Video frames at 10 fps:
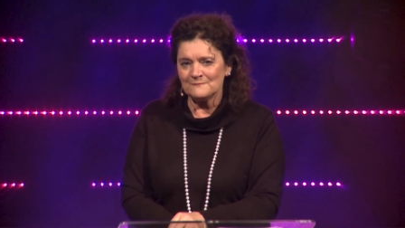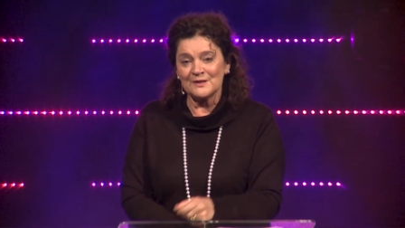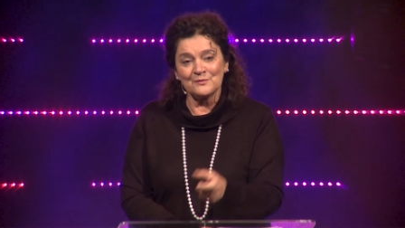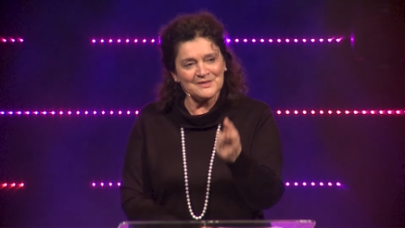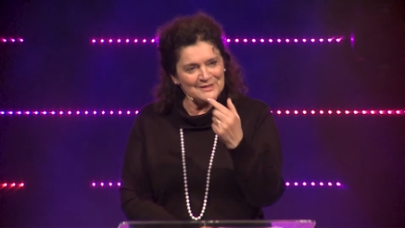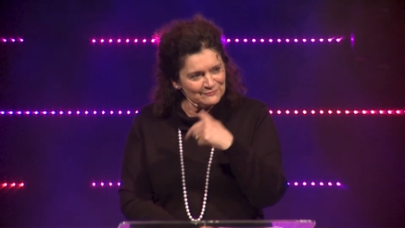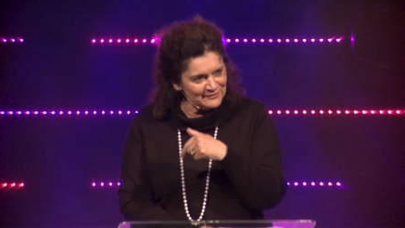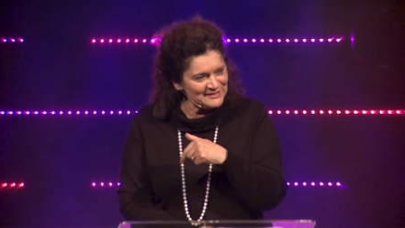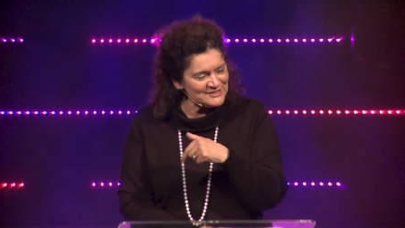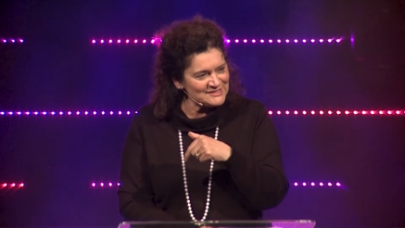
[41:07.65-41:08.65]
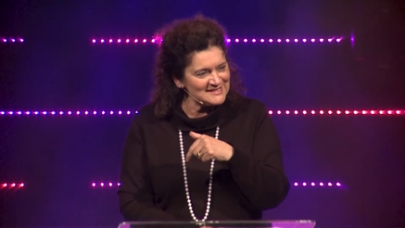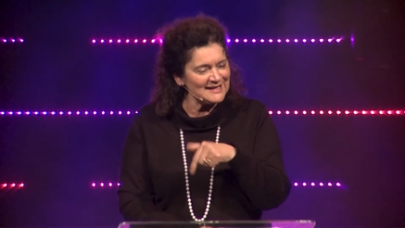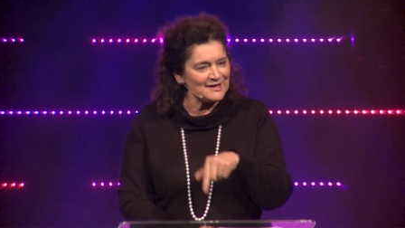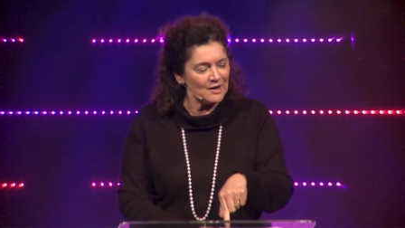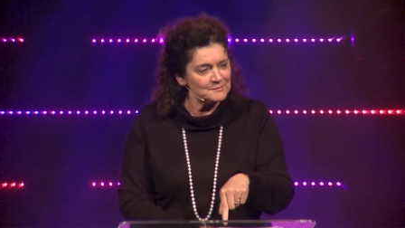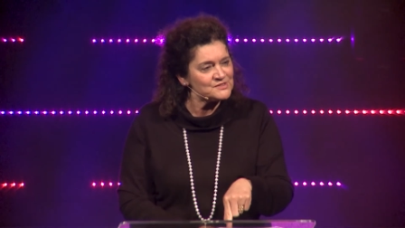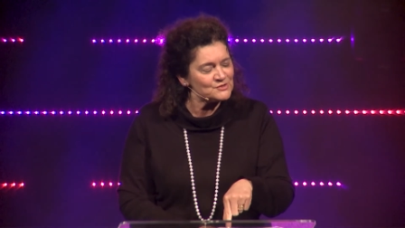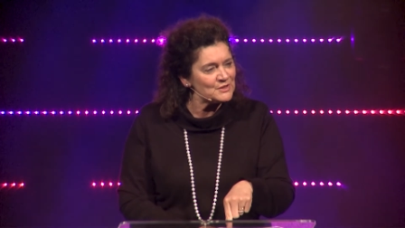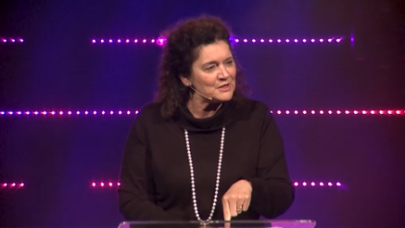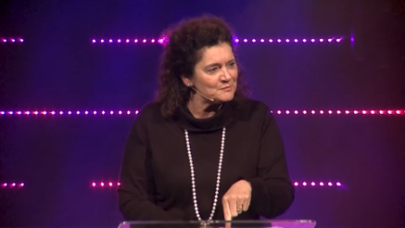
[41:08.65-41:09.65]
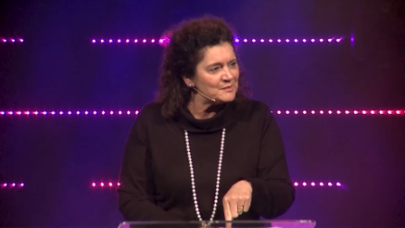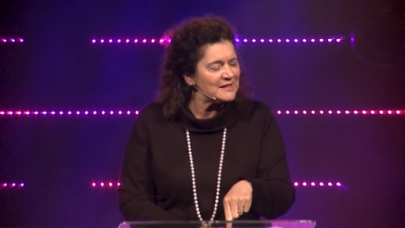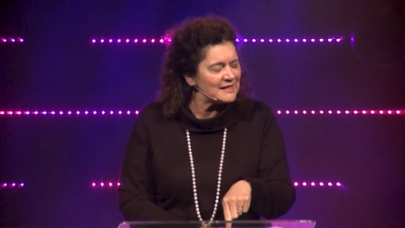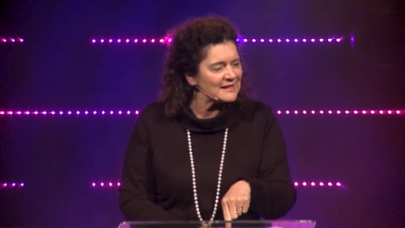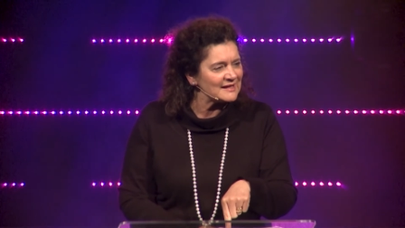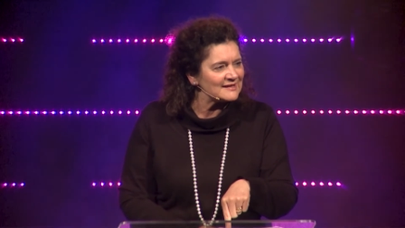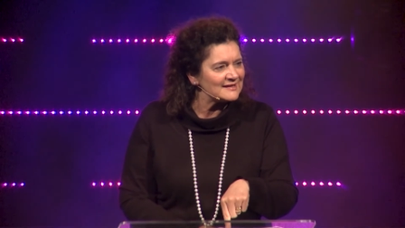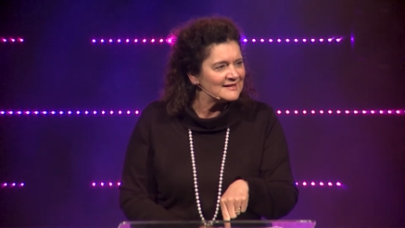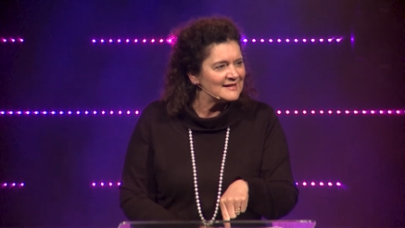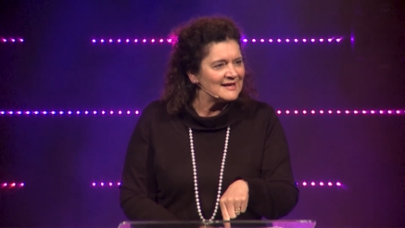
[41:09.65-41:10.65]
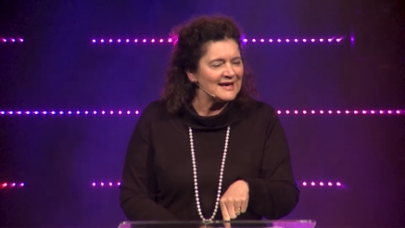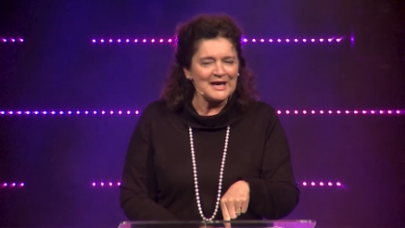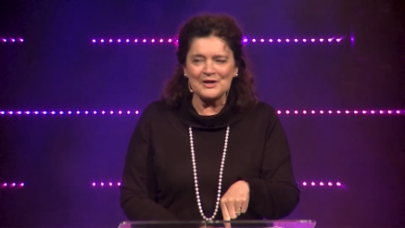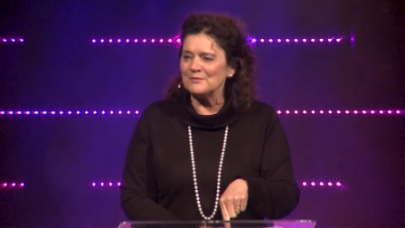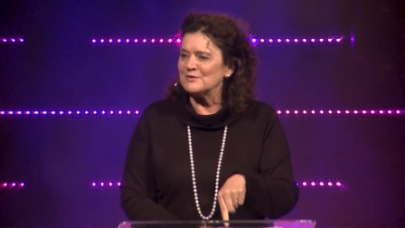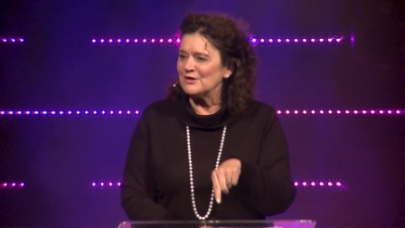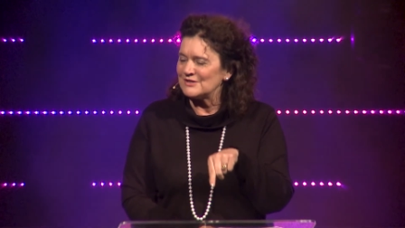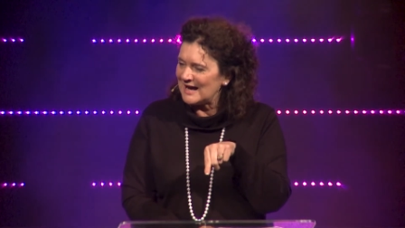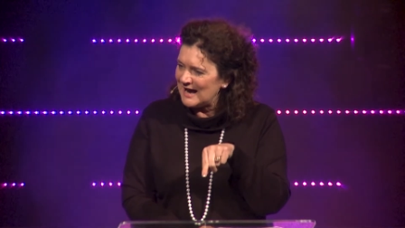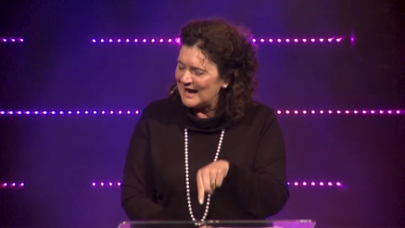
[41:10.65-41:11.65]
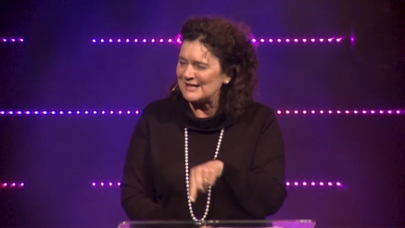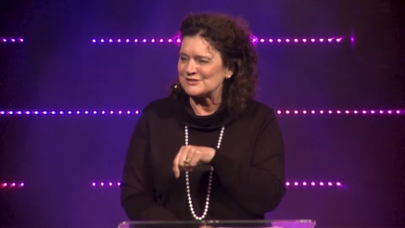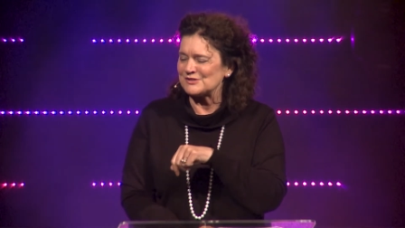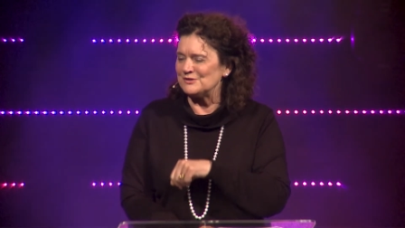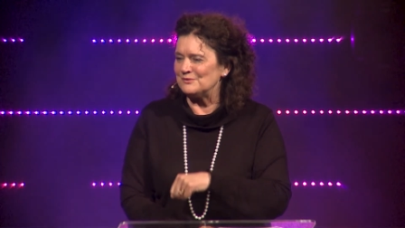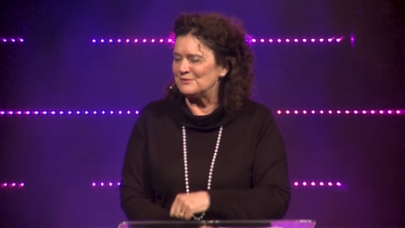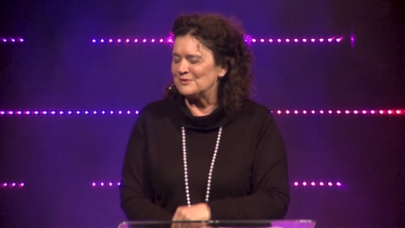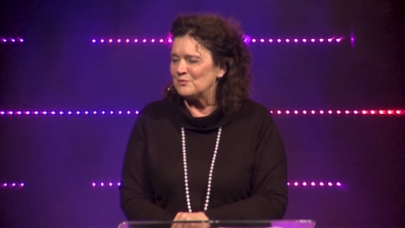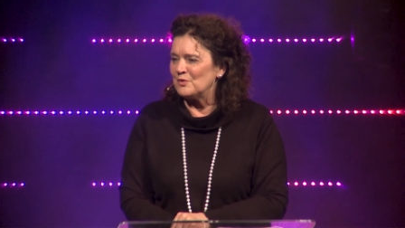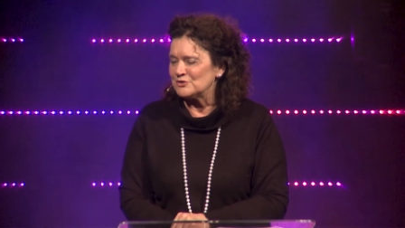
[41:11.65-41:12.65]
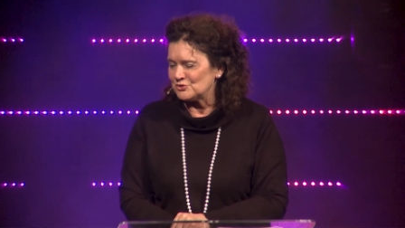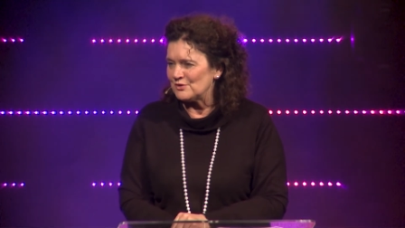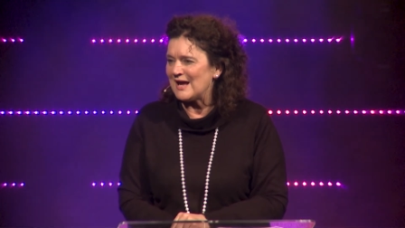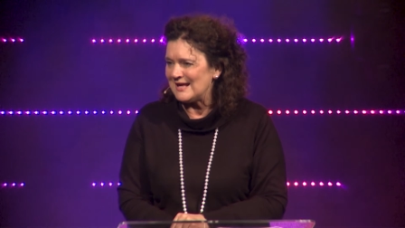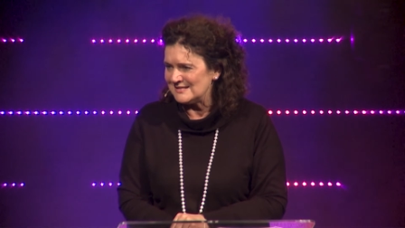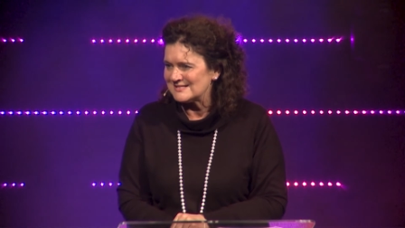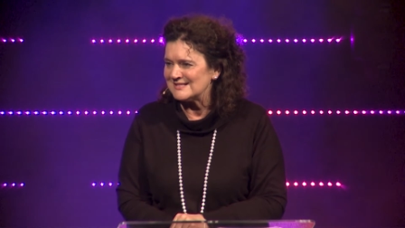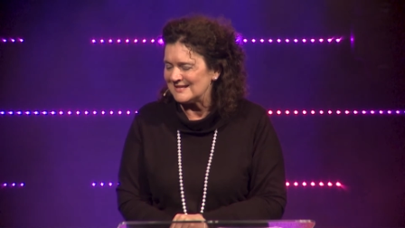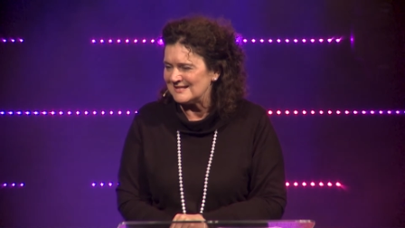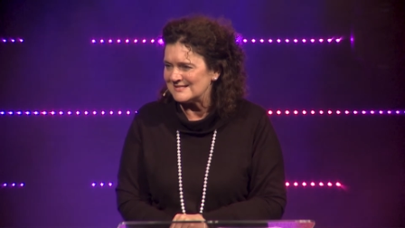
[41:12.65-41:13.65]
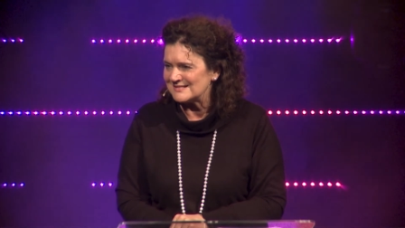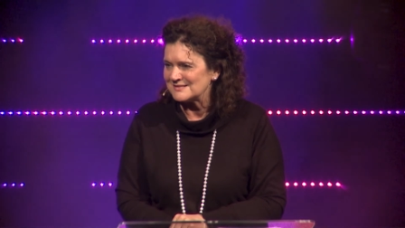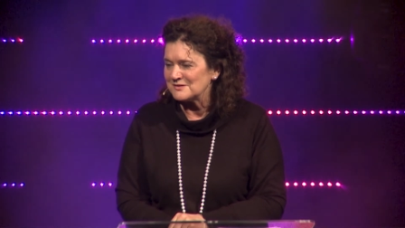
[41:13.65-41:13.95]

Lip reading: When they're finished singing, I'm still going to be here, and I'm going to ask you what your answer is.